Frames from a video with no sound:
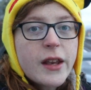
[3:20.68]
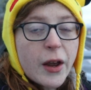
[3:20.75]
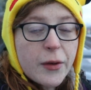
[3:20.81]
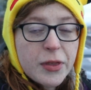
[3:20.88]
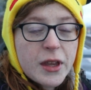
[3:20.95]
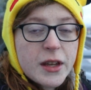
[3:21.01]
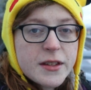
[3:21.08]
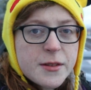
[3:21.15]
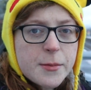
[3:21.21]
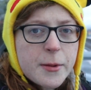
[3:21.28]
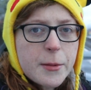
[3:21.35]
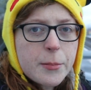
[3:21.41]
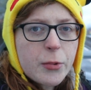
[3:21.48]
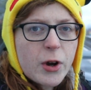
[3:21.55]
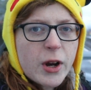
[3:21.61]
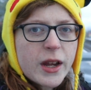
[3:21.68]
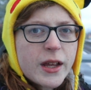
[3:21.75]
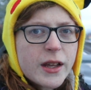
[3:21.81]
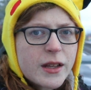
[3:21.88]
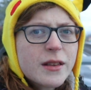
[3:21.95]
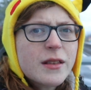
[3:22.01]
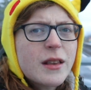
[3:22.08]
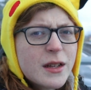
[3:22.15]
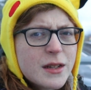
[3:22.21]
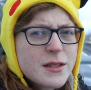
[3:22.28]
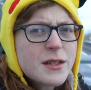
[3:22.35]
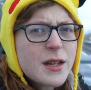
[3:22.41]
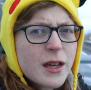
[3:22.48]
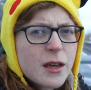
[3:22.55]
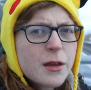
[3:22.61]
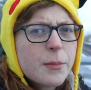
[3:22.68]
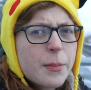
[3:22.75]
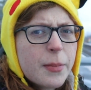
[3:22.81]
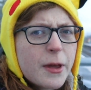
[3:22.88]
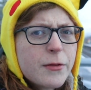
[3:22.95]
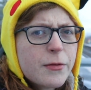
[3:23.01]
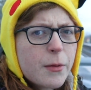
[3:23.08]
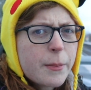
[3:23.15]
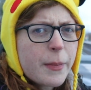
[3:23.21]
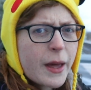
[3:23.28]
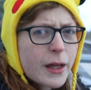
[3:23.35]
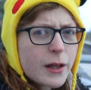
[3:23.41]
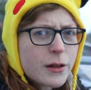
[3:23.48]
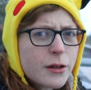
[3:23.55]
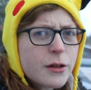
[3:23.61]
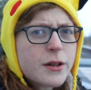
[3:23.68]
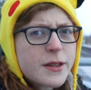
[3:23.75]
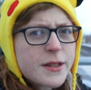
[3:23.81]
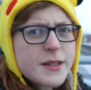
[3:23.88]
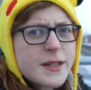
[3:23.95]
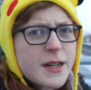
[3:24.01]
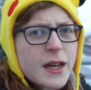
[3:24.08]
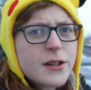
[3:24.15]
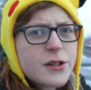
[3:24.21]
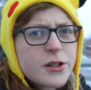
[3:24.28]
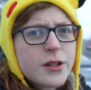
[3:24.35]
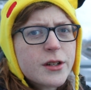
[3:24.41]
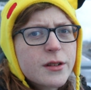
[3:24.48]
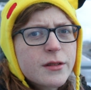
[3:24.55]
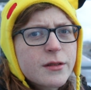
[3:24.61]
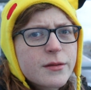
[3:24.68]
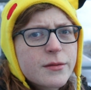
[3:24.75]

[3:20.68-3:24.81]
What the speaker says: Now that it's a bit brighter, let's take a bit of a better look at the station.